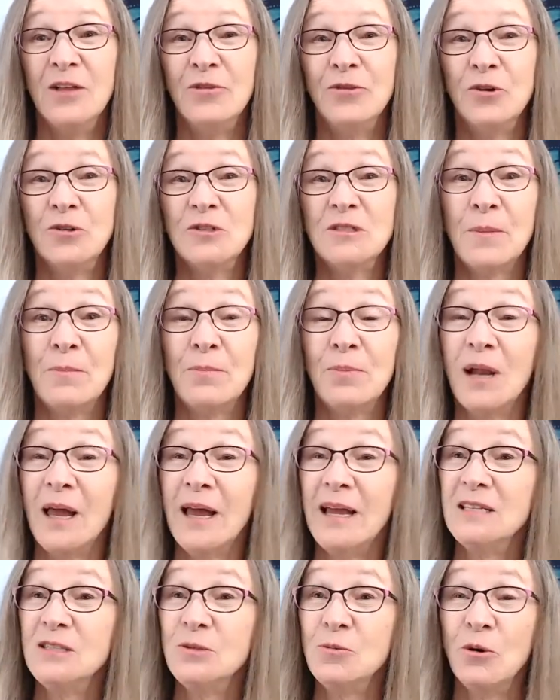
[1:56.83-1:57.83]
There's a
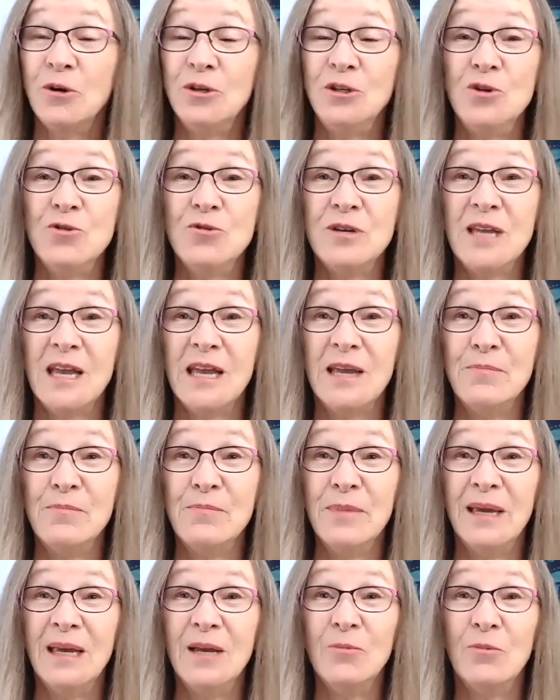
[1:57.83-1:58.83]
place where you can
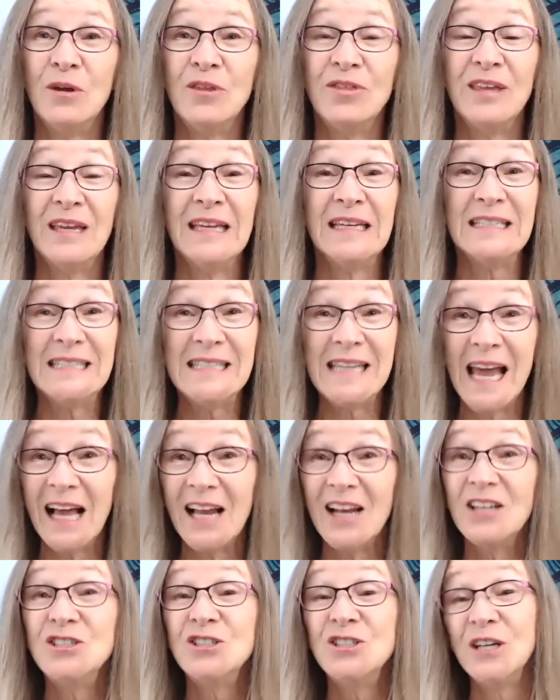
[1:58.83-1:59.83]
meet with
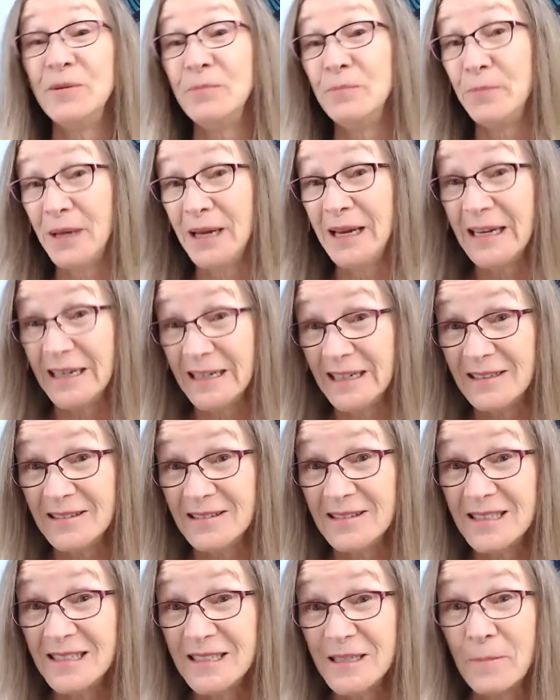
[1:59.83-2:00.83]
intelligent
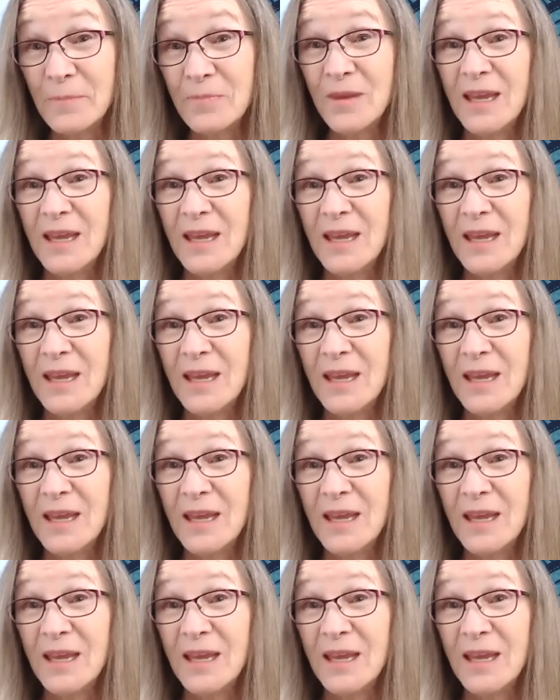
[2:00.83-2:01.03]
beings.